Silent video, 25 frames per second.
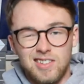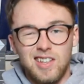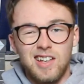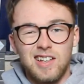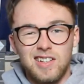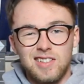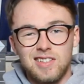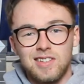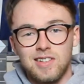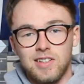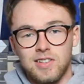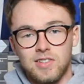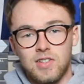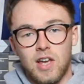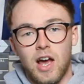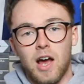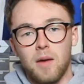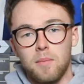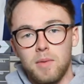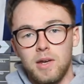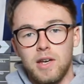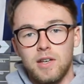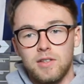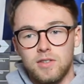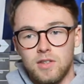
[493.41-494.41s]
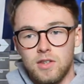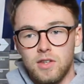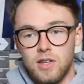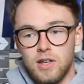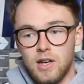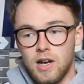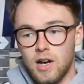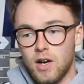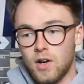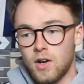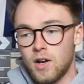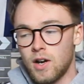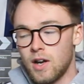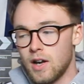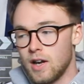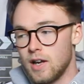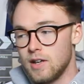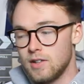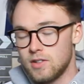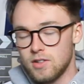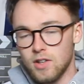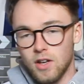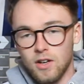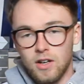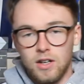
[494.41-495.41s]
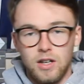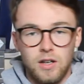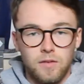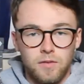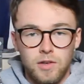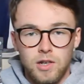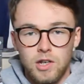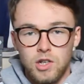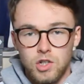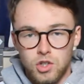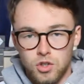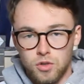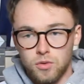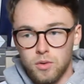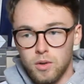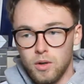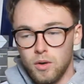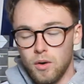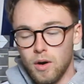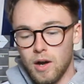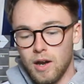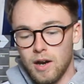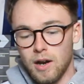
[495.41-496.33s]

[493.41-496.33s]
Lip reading: decent as Tammy is in the air, he's not Olivier Giroud.